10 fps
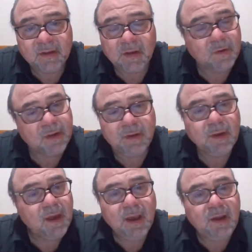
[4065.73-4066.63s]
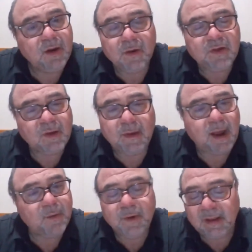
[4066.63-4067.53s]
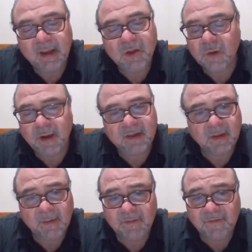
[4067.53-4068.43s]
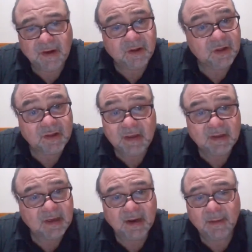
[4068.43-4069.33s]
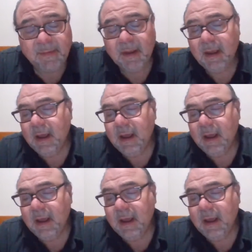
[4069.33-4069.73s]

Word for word: So, you know, I really enjoyed some of the finishes he set up.